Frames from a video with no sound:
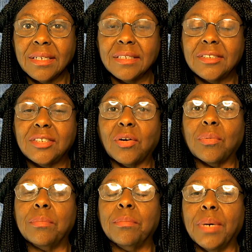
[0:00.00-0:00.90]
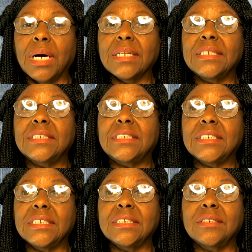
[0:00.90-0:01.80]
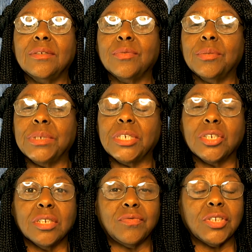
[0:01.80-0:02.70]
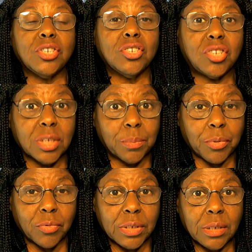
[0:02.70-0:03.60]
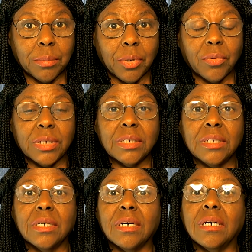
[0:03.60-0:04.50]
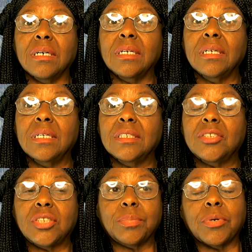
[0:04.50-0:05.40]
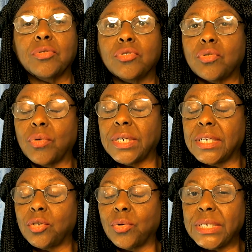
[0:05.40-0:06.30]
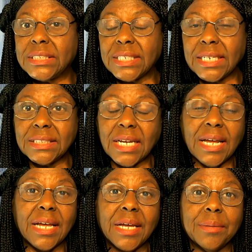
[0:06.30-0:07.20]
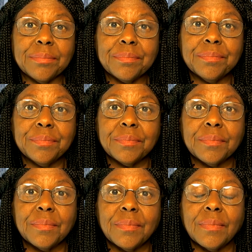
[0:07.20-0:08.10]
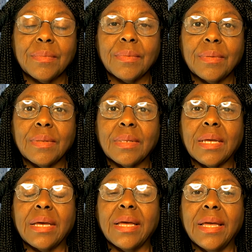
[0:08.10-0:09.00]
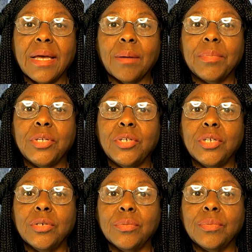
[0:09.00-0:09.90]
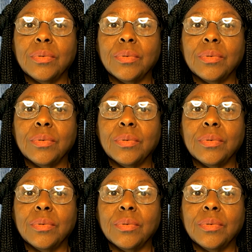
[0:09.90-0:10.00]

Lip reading: So mullein tea would be good for you to sip on in the morning, sip on during the daytime, to help you